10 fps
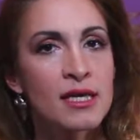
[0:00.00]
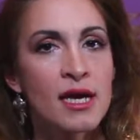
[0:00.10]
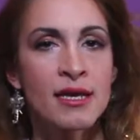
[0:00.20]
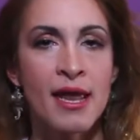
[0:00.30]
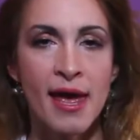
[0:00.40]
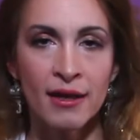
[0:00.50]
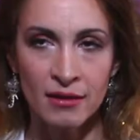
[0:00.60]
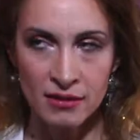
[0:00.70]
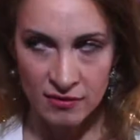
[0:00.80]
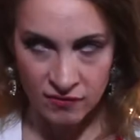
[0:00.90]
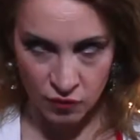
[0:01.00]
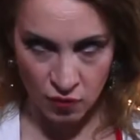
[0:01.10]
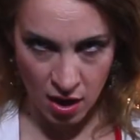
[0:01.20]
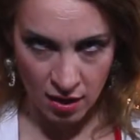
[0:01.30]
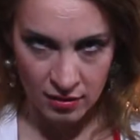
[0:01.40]
the negative
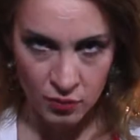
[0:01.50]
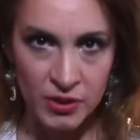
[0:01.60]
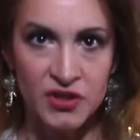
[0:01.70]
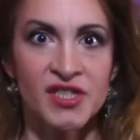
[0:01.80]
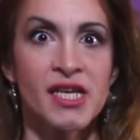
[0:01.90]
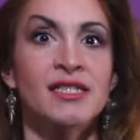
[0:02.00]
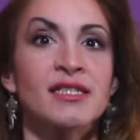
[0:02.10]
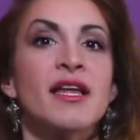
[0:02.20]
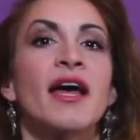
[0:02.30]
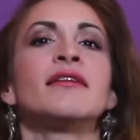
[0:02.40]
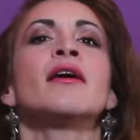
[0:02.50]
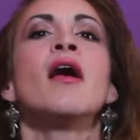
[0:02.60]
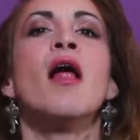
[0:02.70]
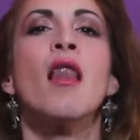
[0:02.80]
one, which says that